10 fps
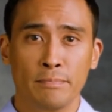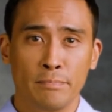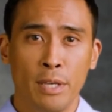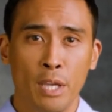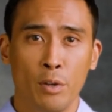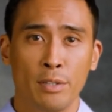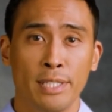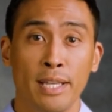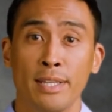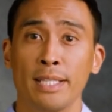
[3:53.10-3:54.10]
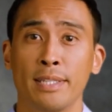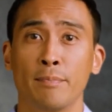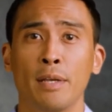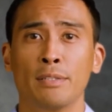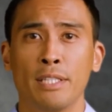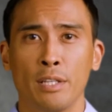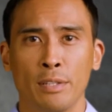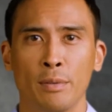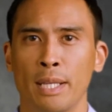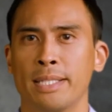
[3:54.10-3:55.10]
The Eurozone is the most
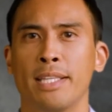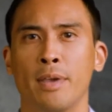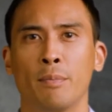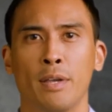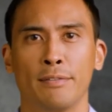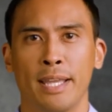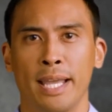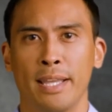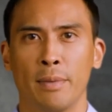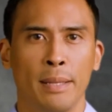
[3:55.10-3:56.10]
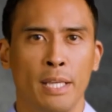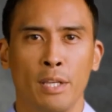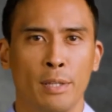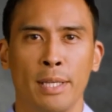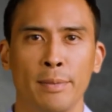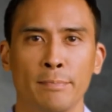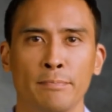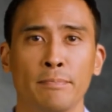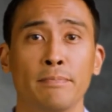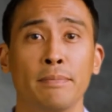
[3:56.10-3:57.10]
notable example of an economic union.
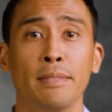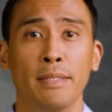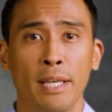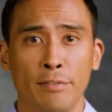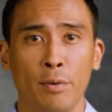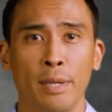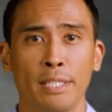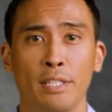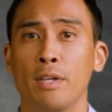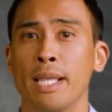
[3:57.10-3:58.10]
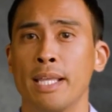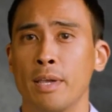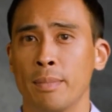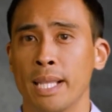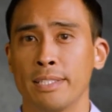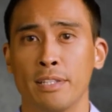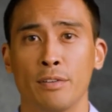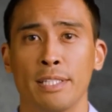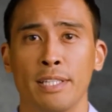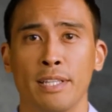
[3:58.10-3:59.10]
If a regional economic
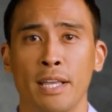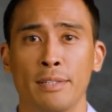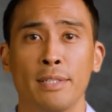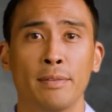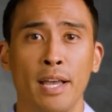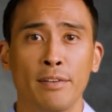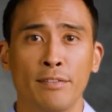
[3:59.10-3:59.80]
integration goes above